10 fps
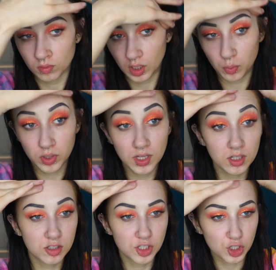Can we
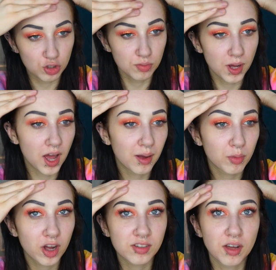excuse my
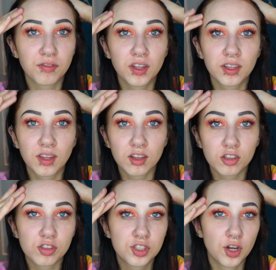eyebrows? I feel like they
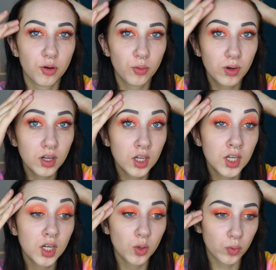look so
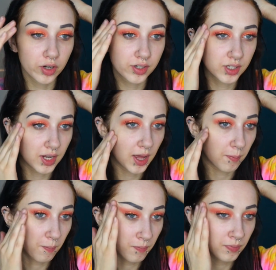weird today.